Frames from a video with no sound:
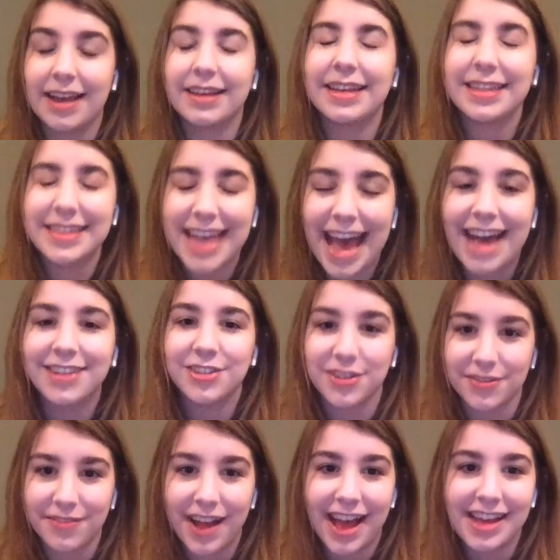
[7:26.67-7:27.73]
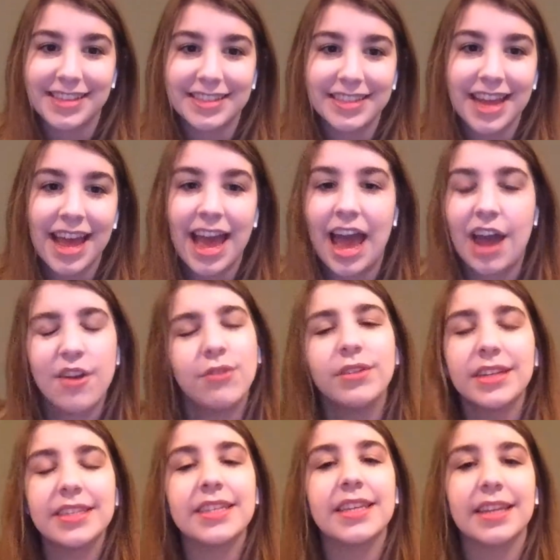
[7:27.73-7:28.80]
catastrophize and
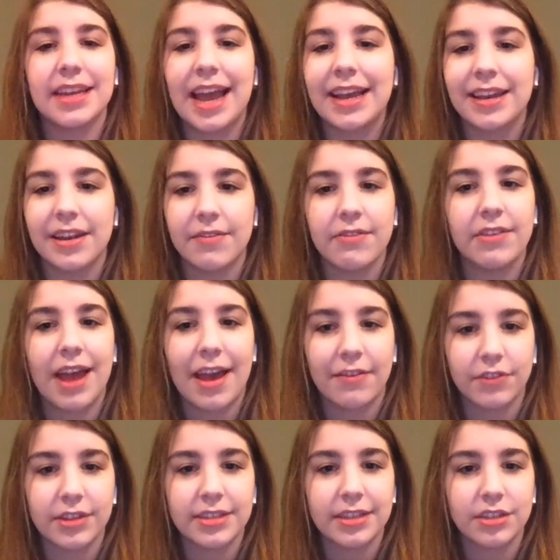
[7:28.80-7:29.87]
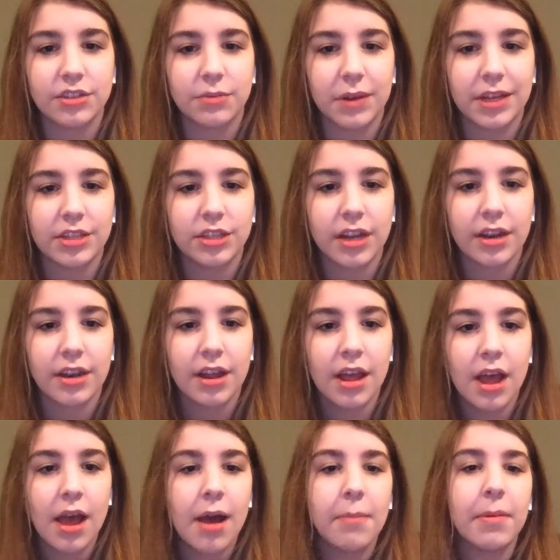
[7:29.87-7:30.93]
only see the negative in every situation.
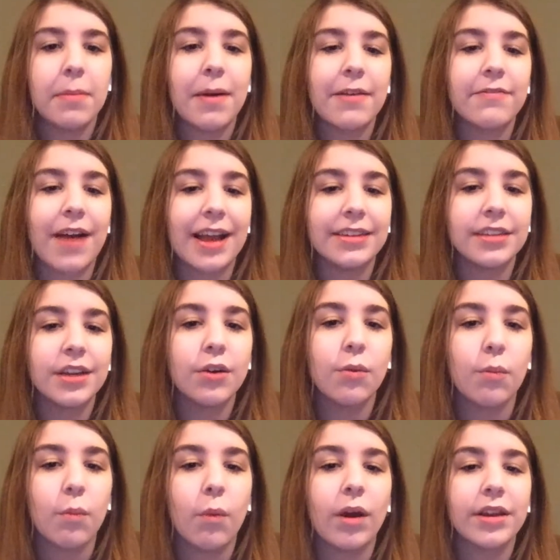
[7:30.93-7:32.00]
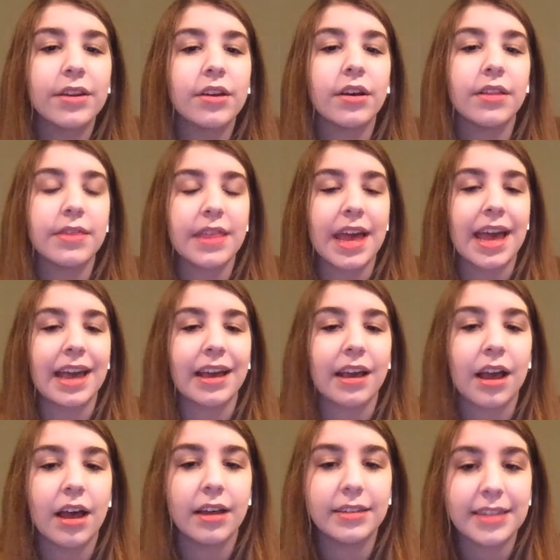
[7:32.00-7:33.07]
But by finding one good thing
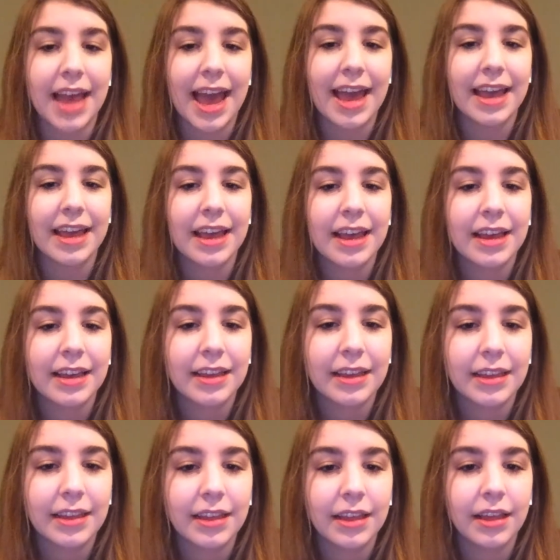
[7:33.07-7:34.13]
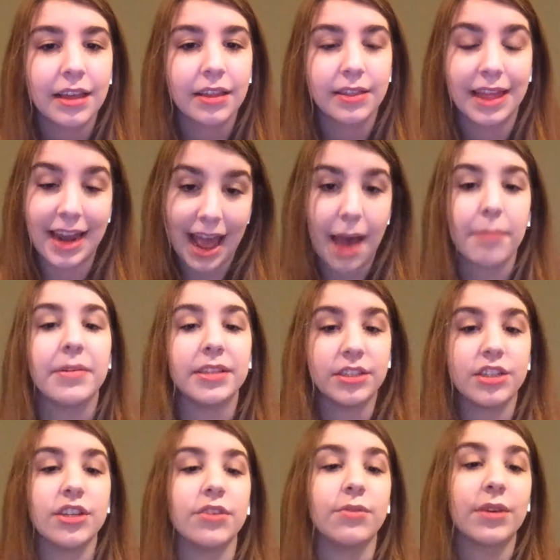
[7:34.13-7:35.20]
a day that happens
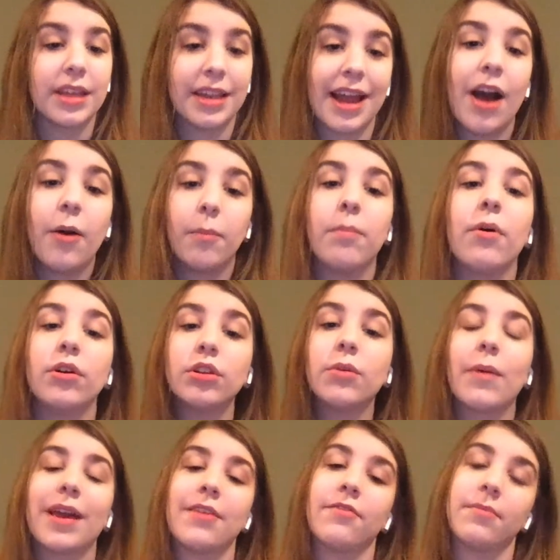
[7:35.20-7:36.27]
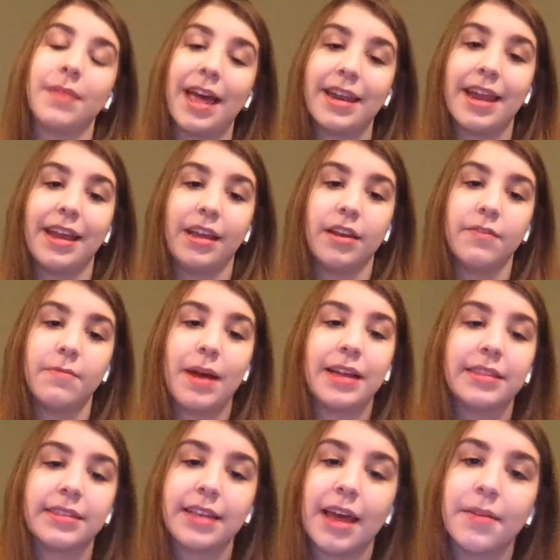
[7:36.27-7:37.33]
to you can help pull away from that negative
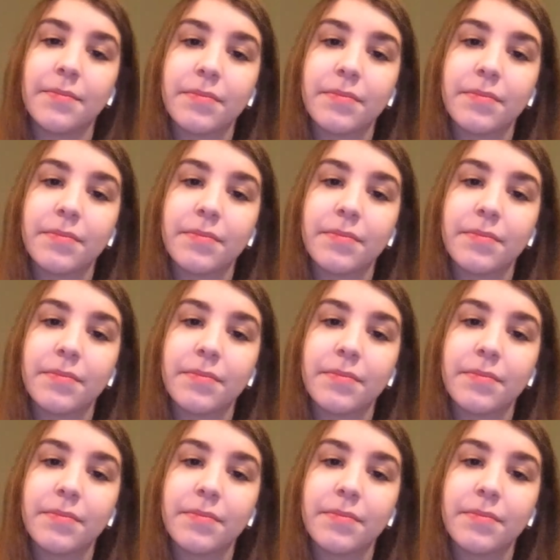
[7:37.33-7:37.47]
mindset.